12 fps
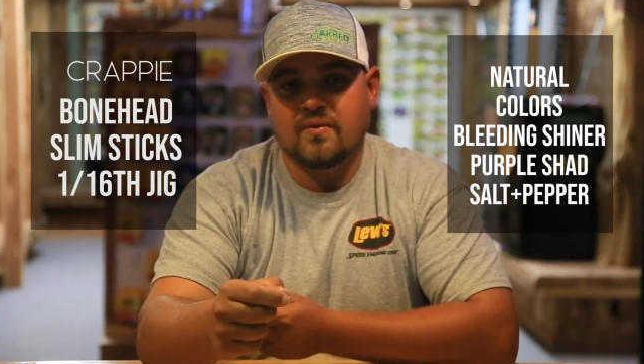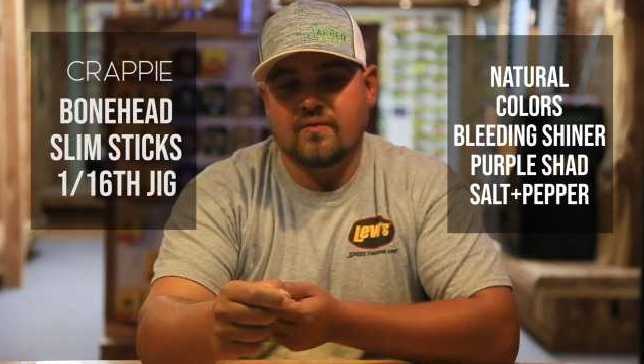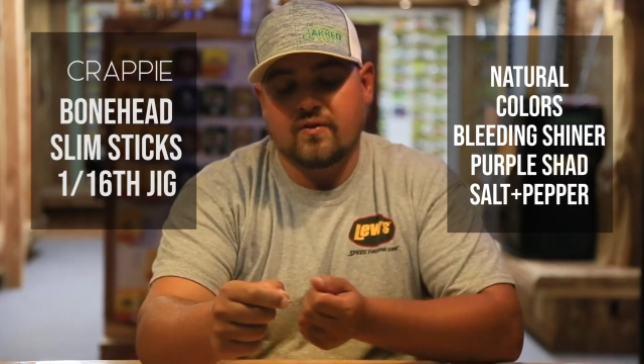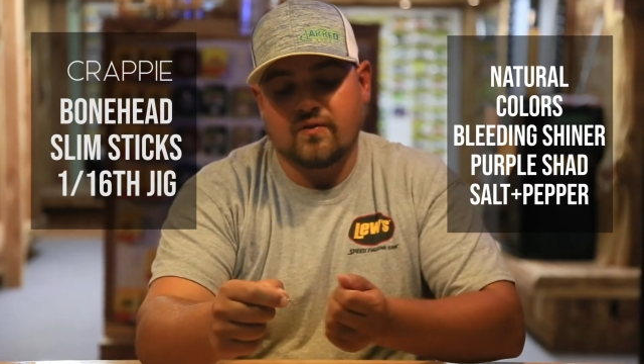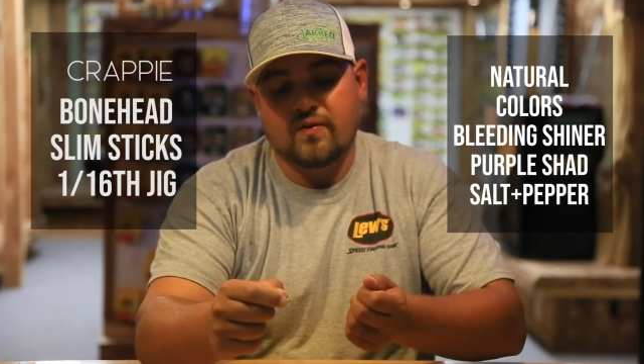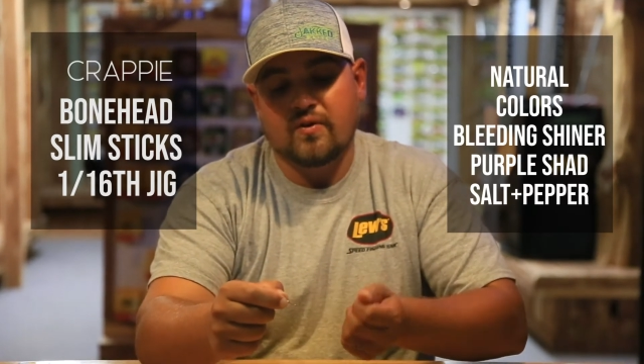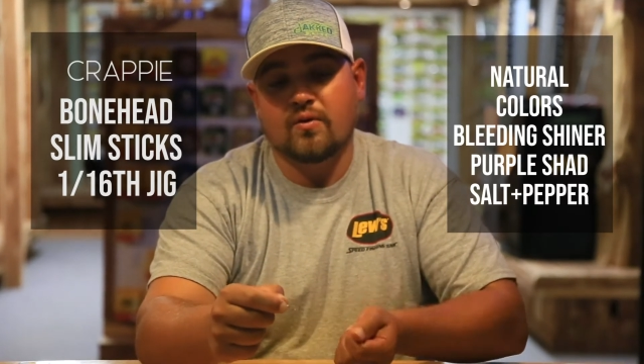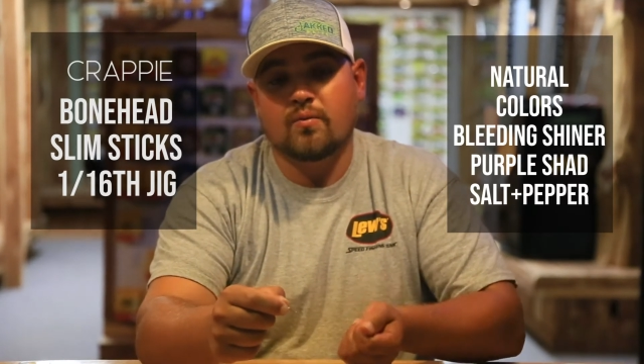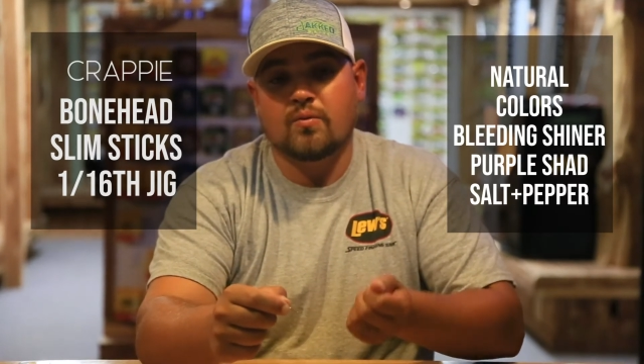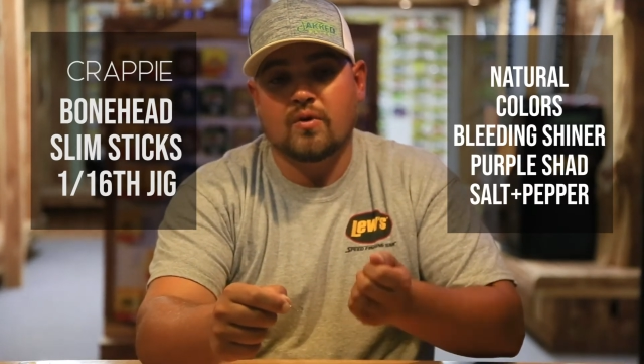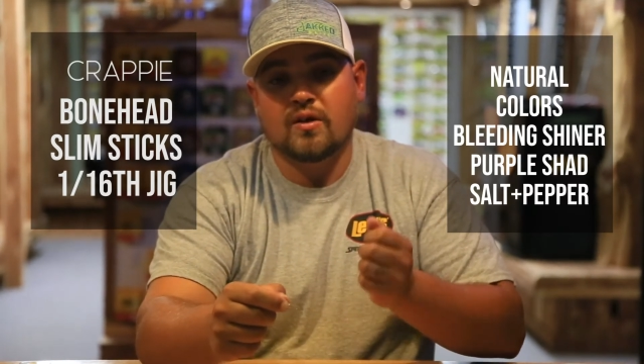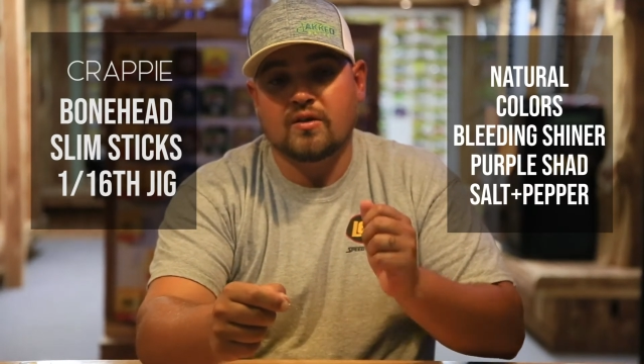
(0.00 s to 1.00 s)
If you feel the
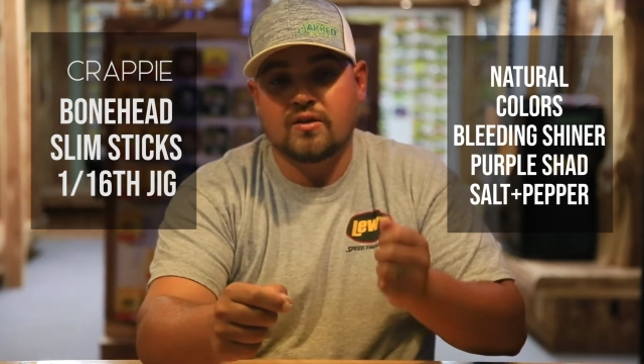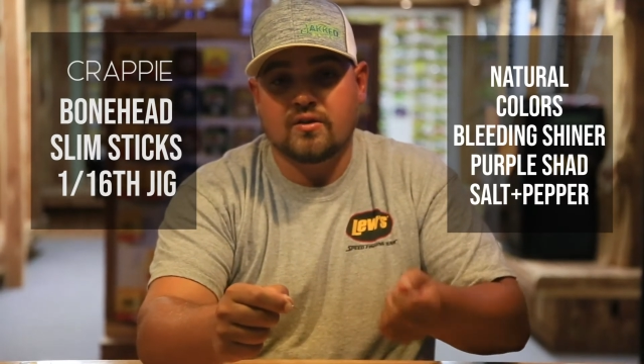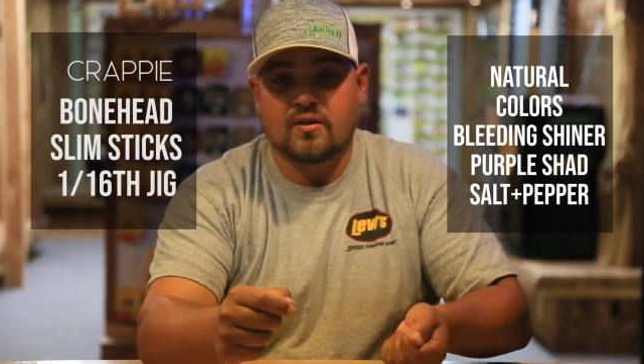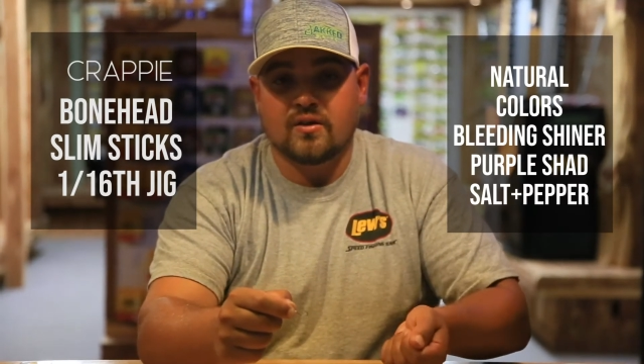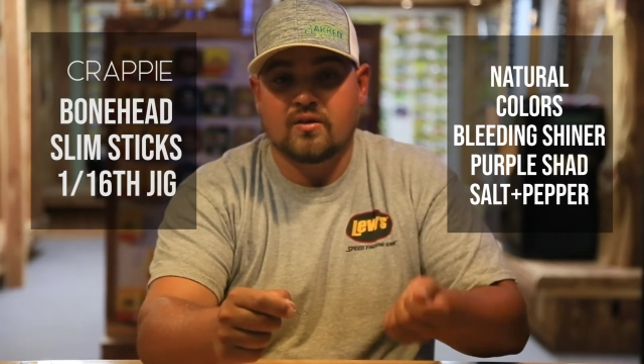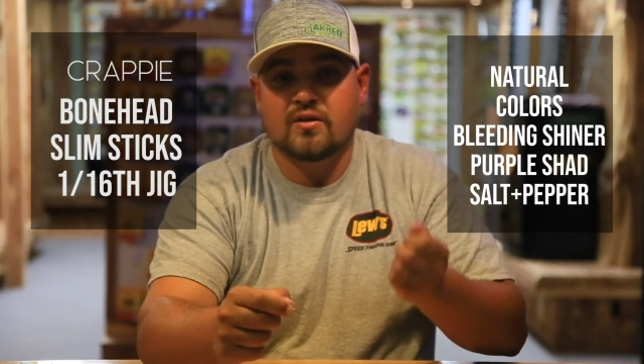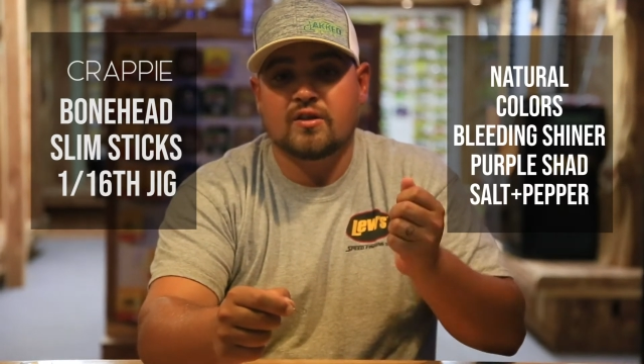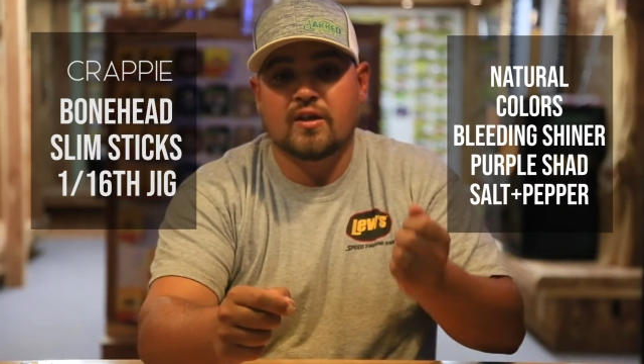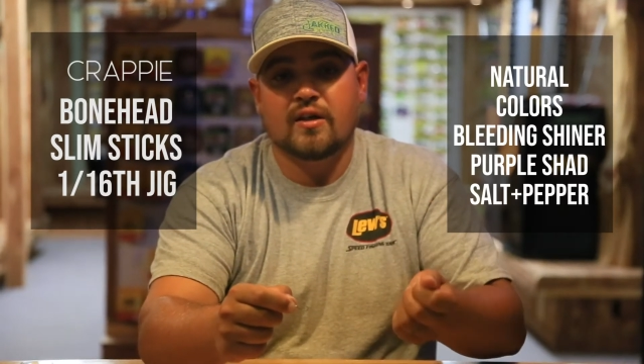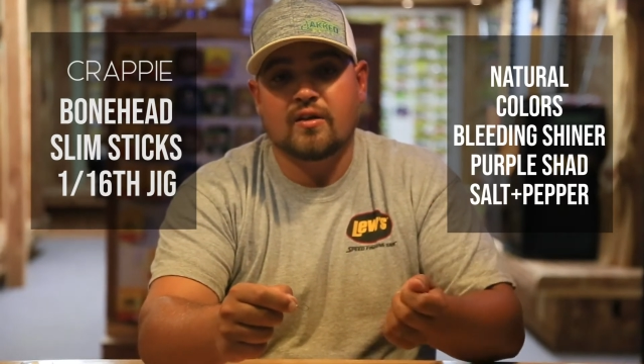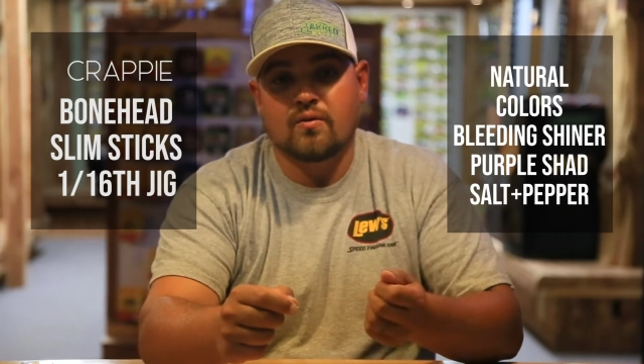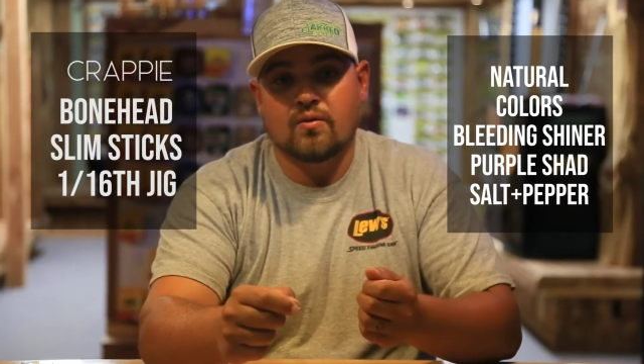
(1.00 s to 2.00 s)
brush, you can shake your